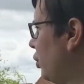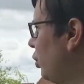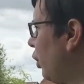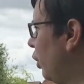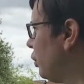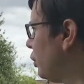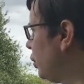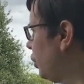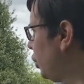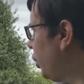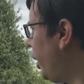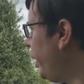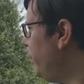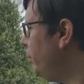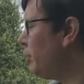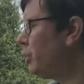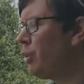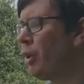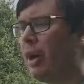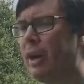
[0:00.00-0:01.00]

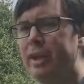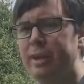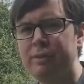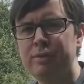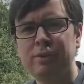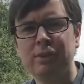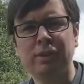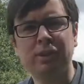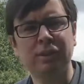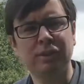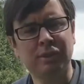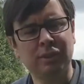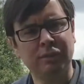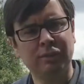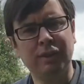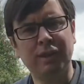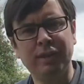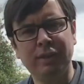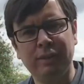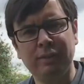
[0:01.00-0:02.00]
cross-shaped graves, you know,
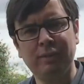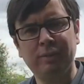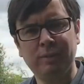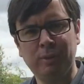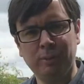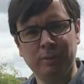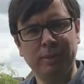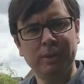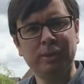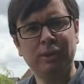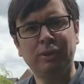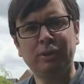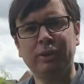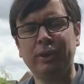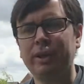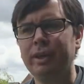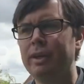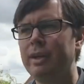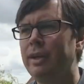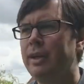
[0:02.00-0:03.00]
civilian almost
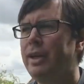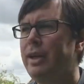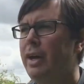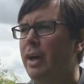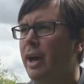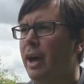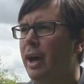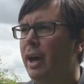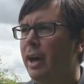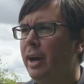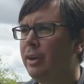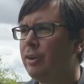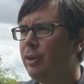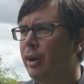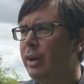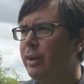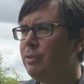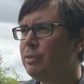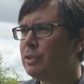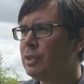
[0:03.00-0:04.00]
looking
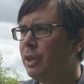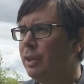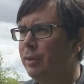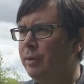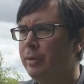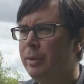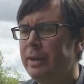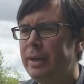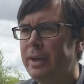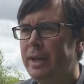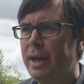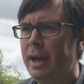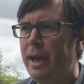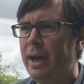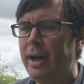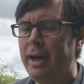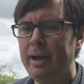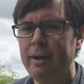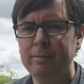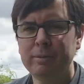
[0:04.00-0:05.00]
gravestone.
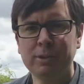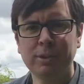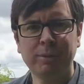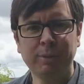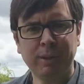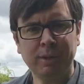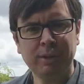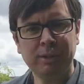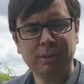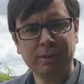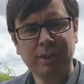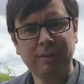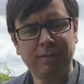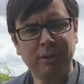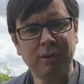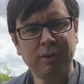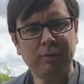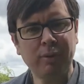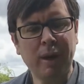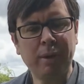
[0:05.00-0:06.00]
So we're going to just have a
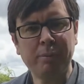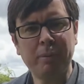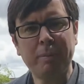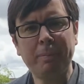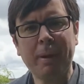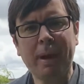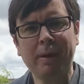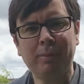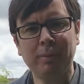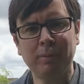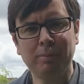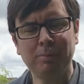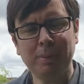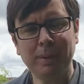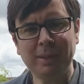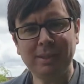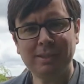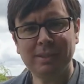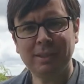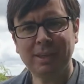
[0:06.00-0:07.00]
look around. We're back with
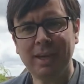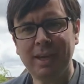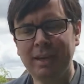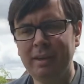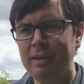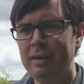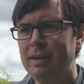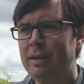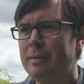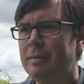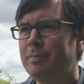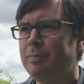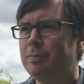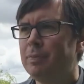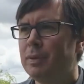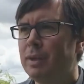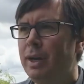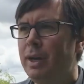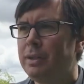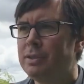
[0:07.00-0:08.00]
Pete again
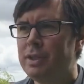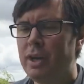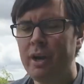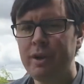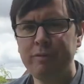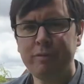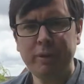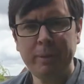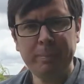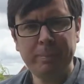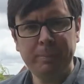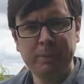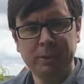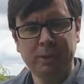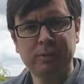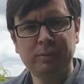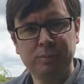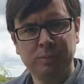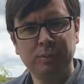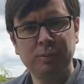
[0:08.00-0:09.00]
to hopefully
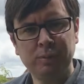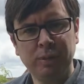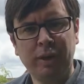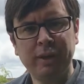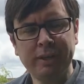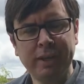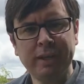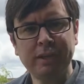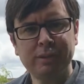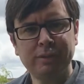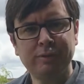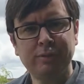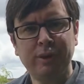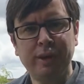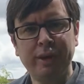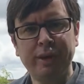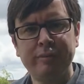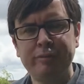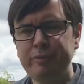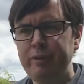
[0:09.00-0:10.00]
just
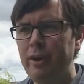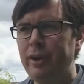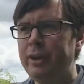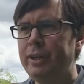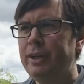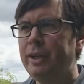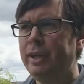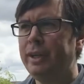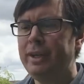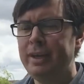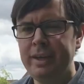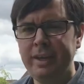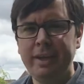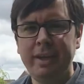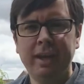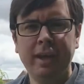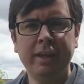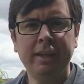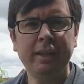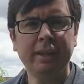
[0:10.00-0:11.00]
identify it, find it,
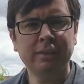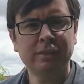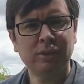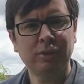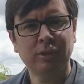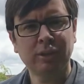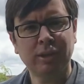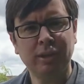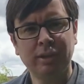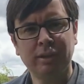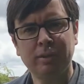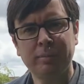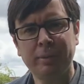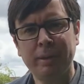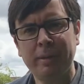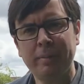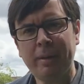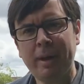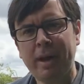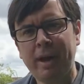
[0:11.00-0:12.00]
and then talk a little bit
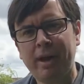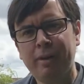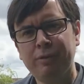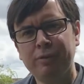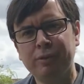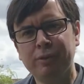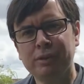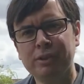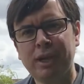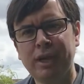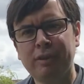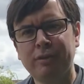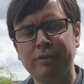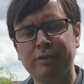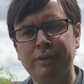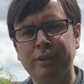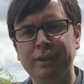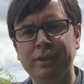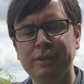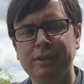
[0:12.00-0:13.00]
about Alfred's
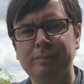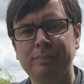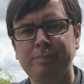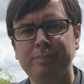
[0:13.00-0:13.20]
sacrifice.